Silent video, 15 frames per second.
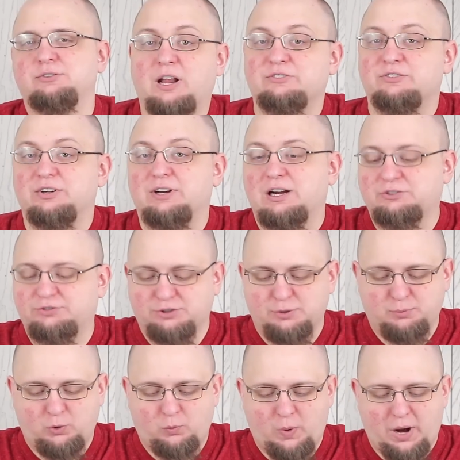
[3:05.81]
That's a nice,
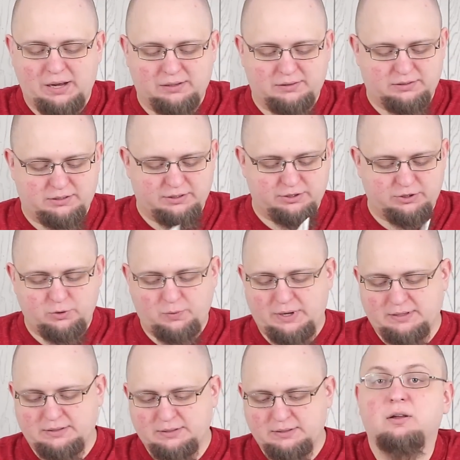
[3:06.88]
simple way to do it.